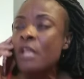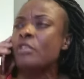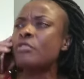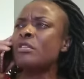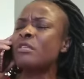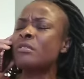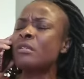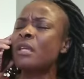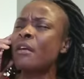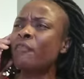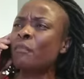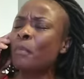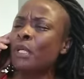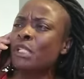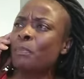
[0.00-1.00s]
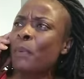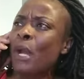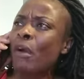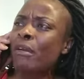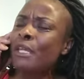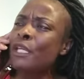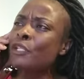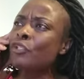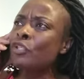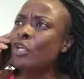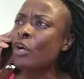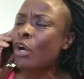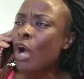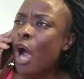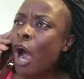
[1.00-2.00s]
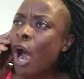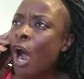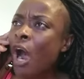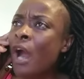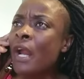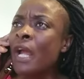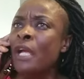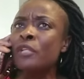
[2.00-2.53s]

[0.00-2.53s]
You need to give him a spare key to your car.